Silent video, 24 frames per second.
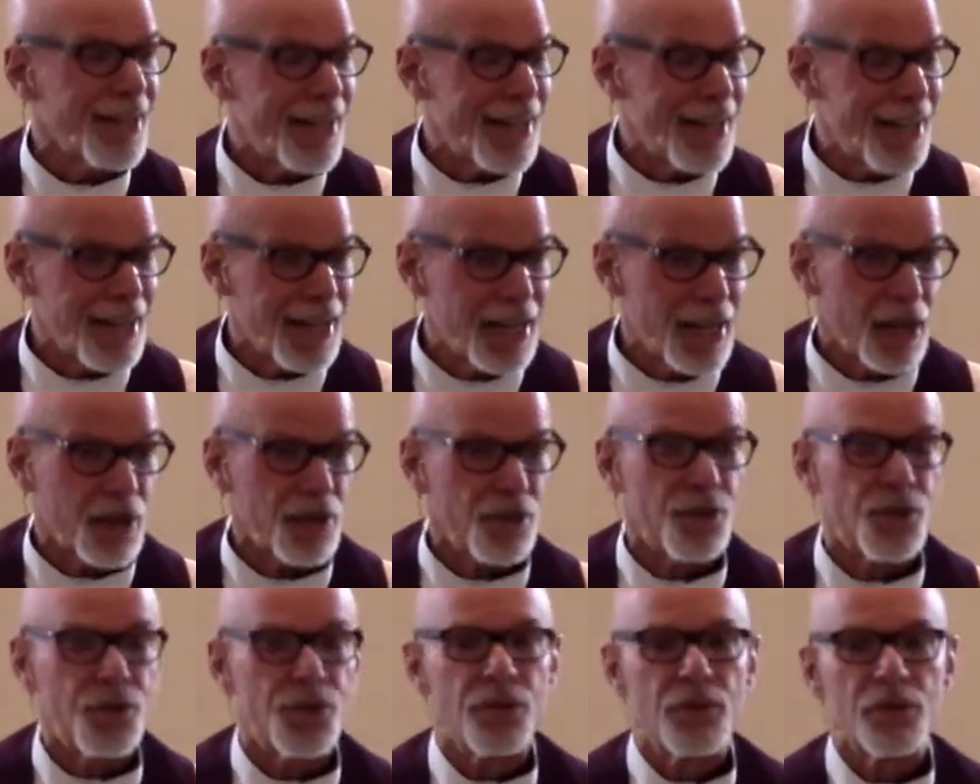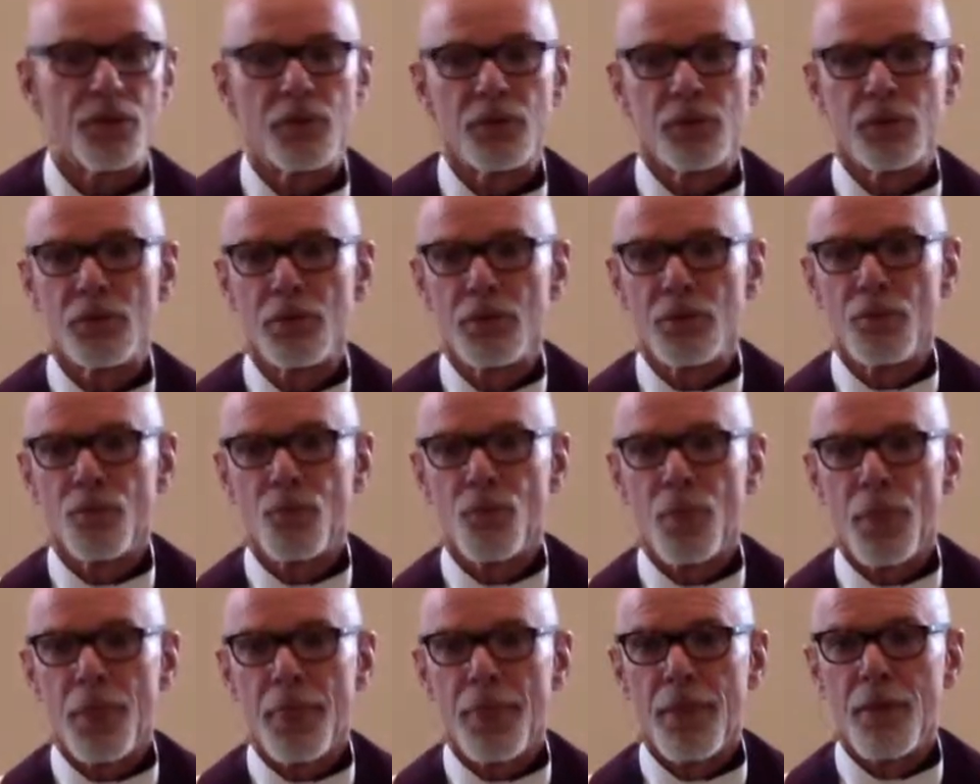end
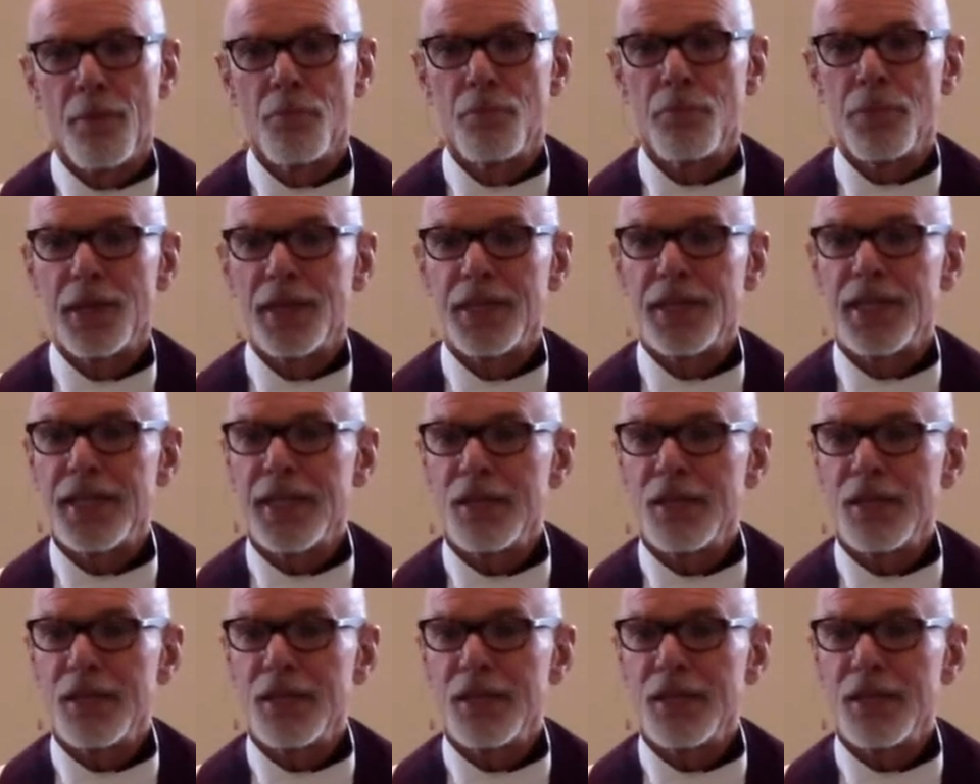but he